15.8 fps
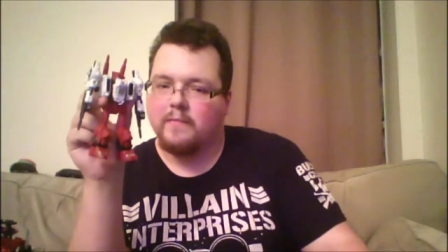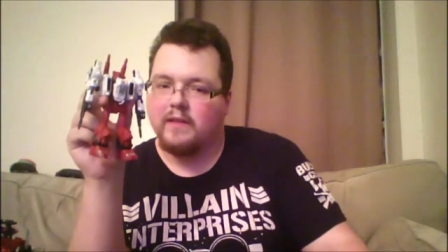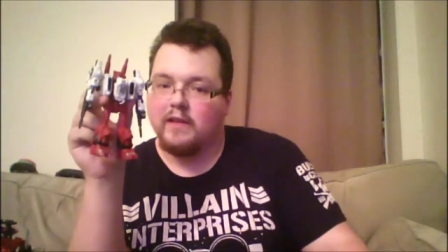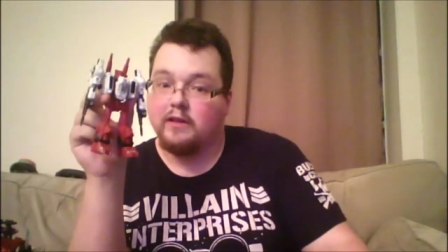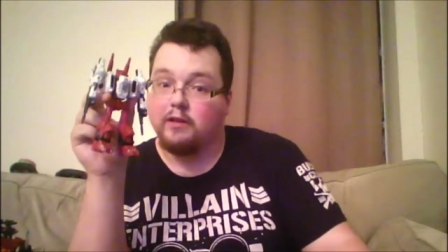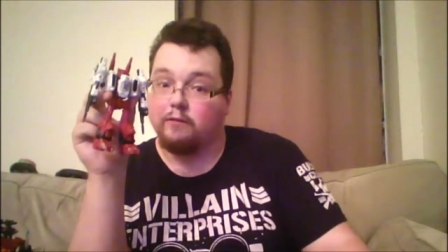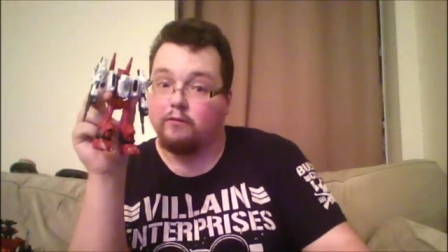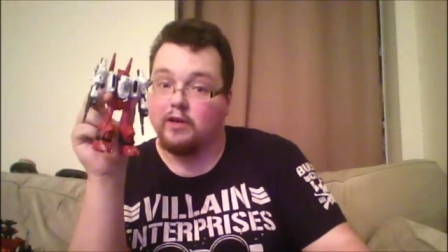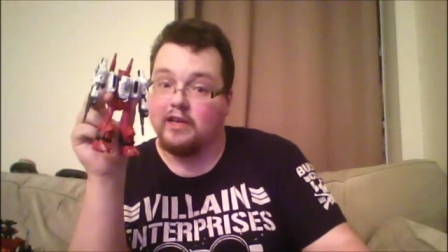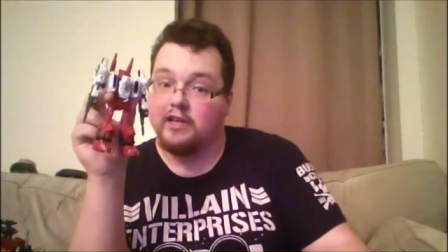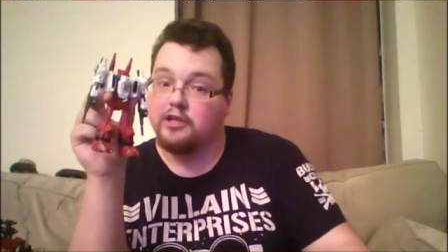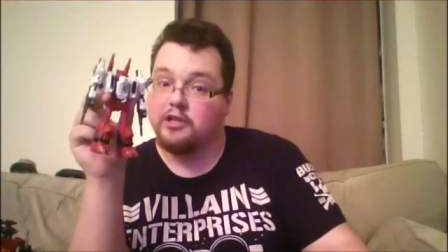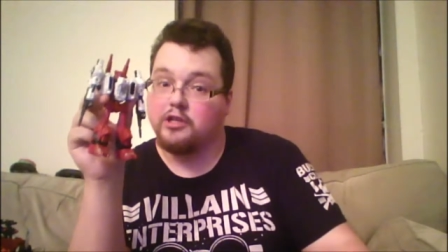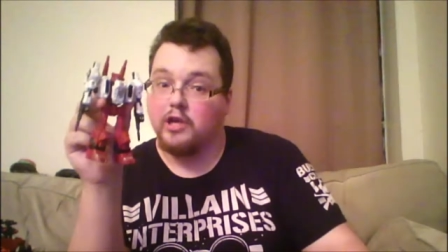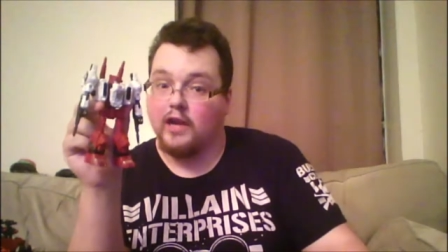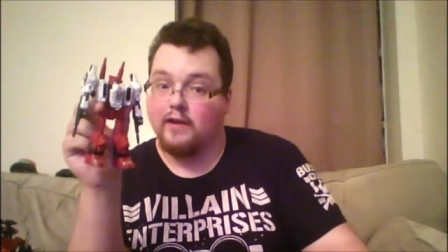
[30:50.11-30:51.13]
The frickin'
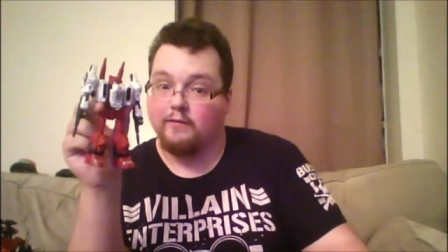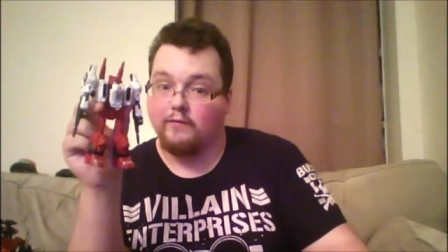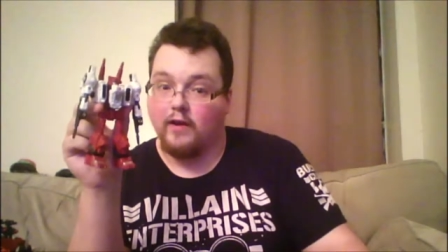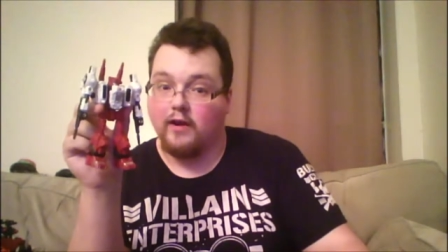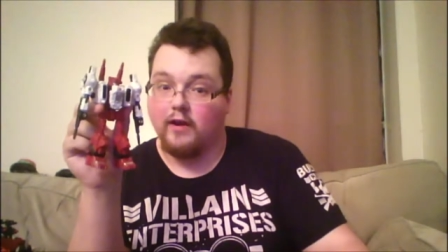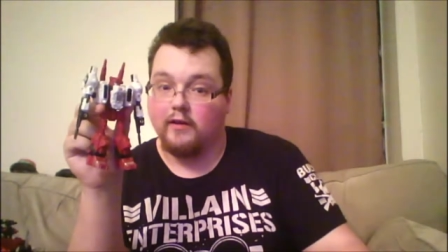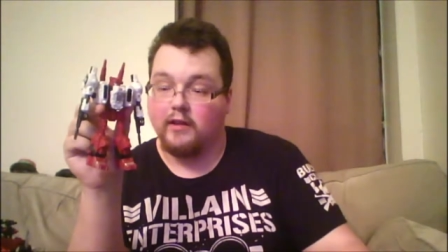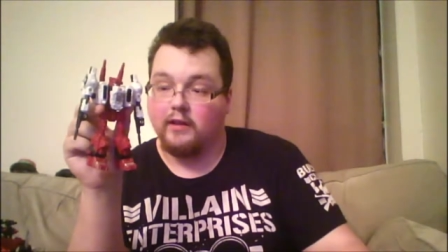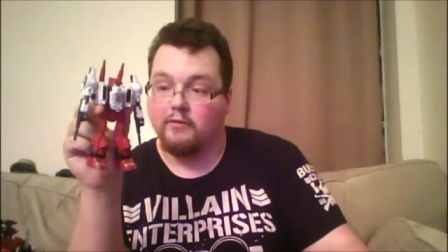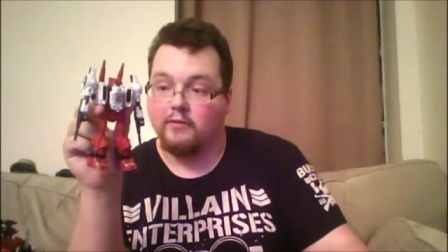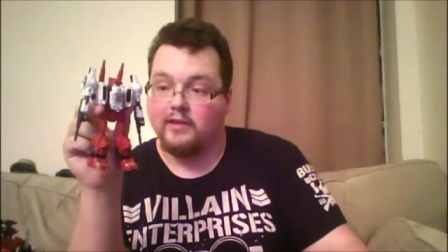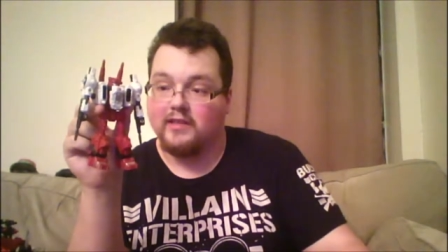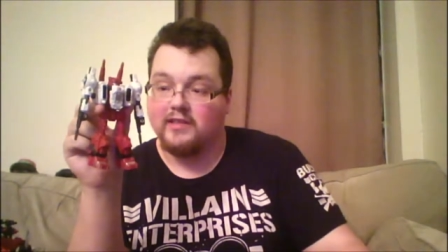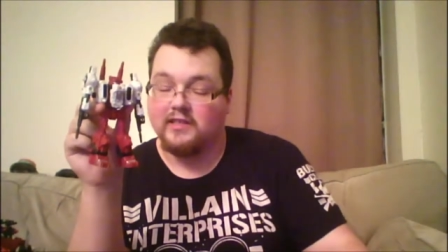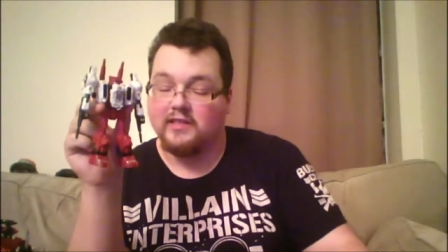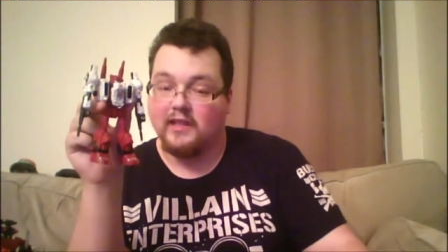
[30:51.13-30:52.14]
Jetfire they
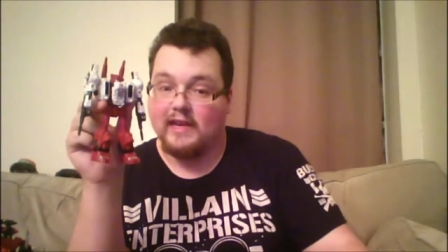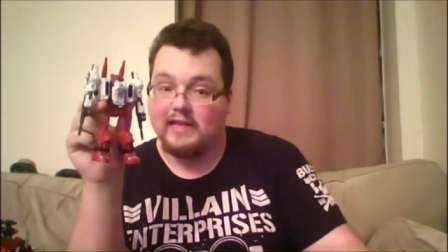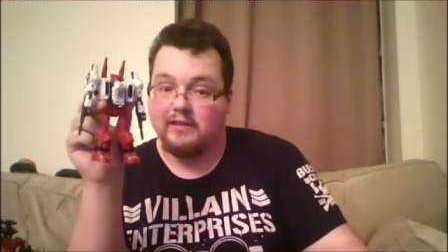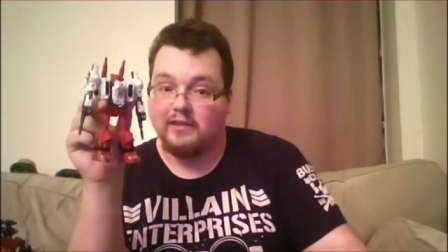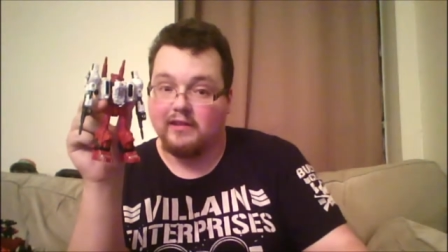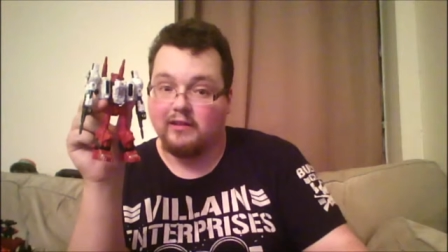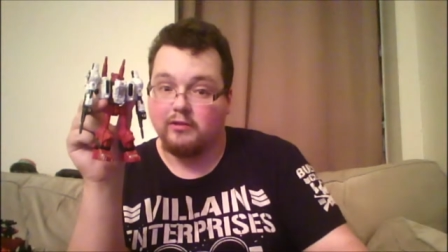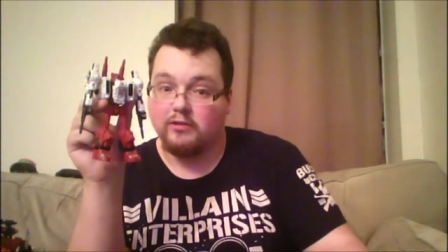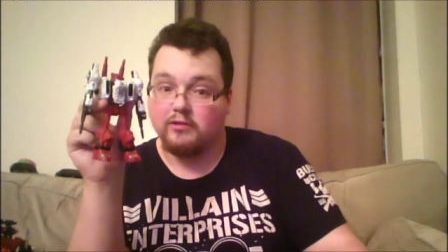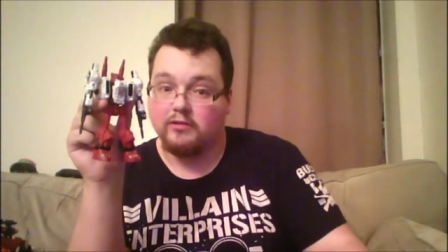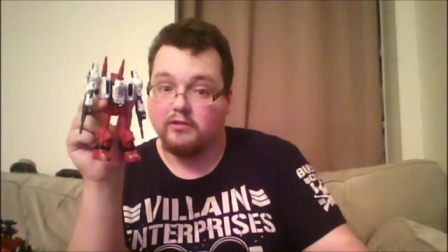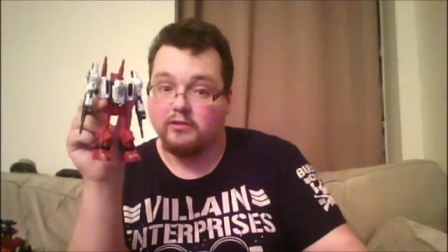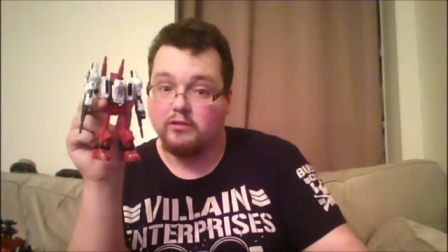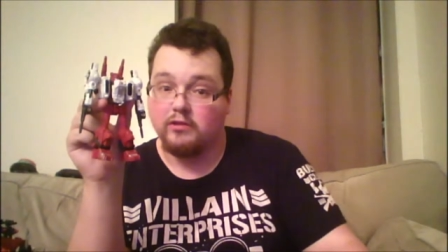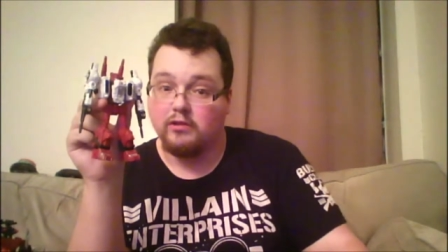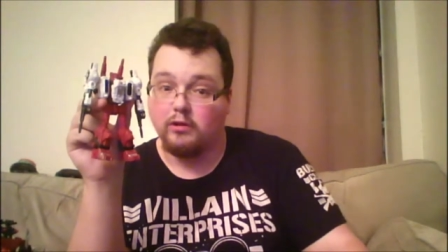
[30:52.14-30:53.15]
released, that thing looks
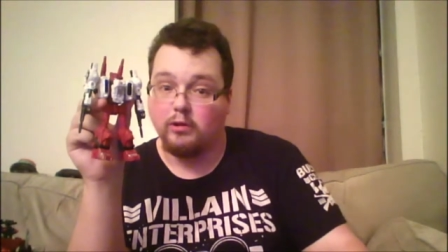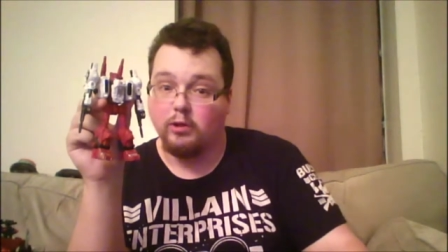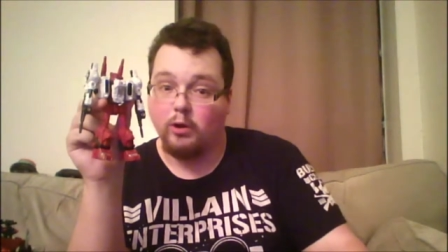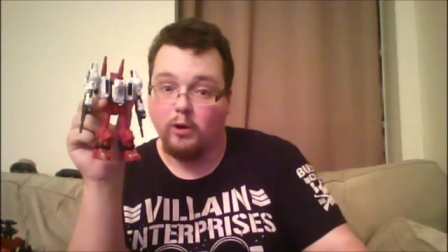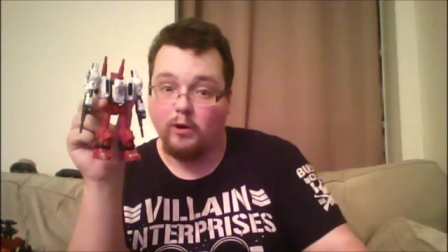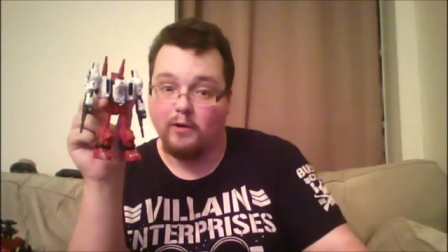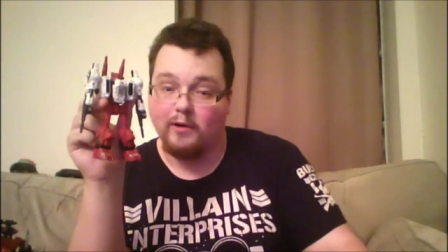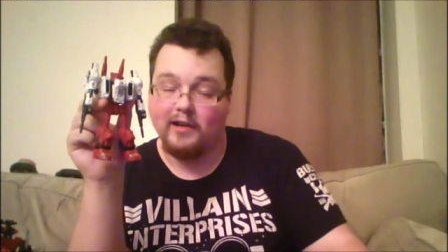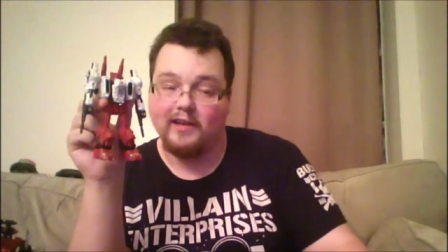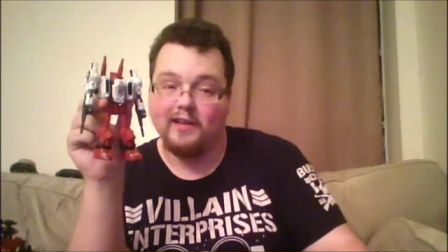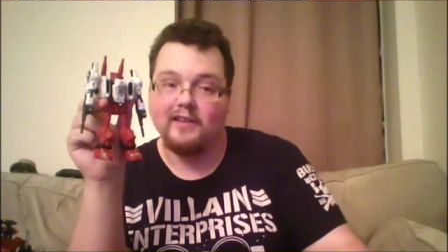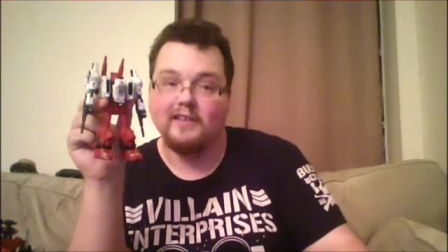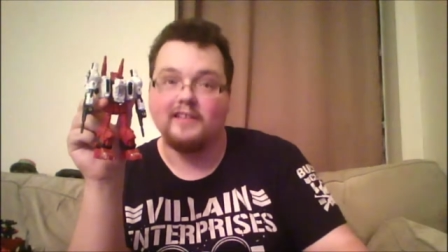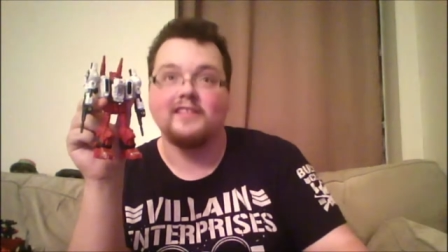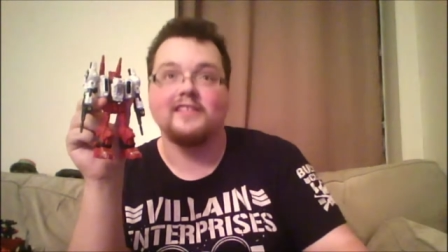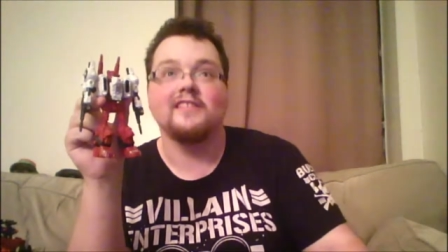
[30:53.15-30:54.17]

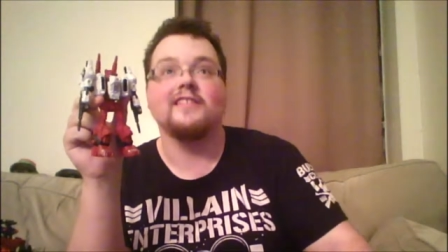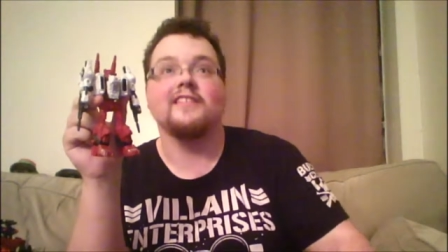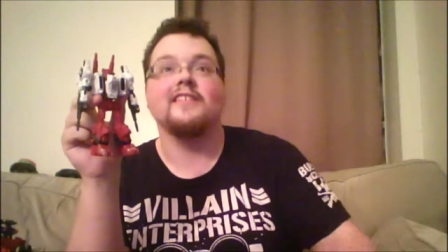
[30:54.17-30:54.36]
glorious.